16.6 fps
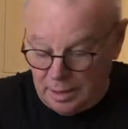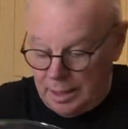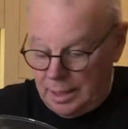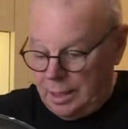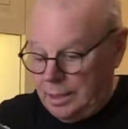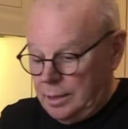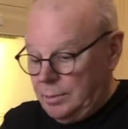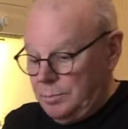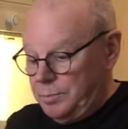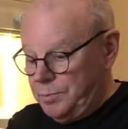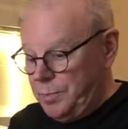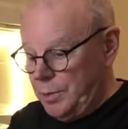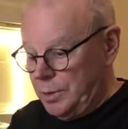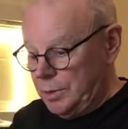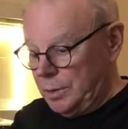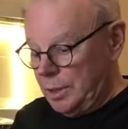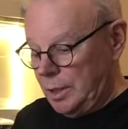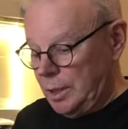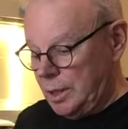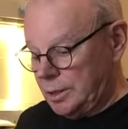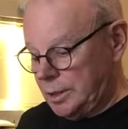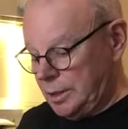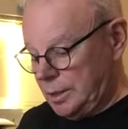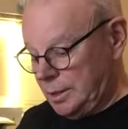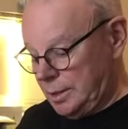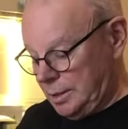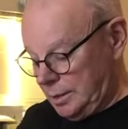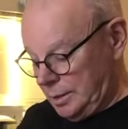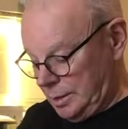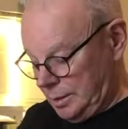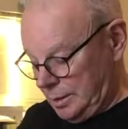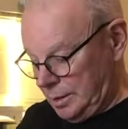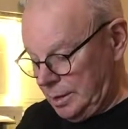and bung the lot
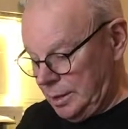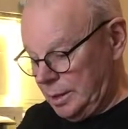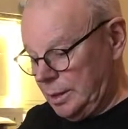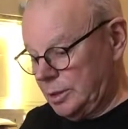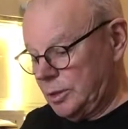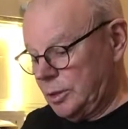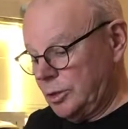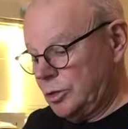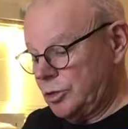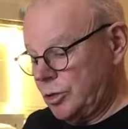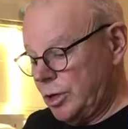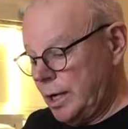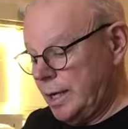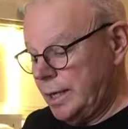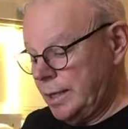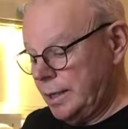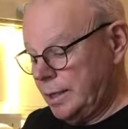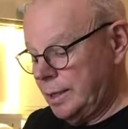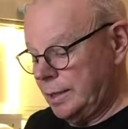into the tray.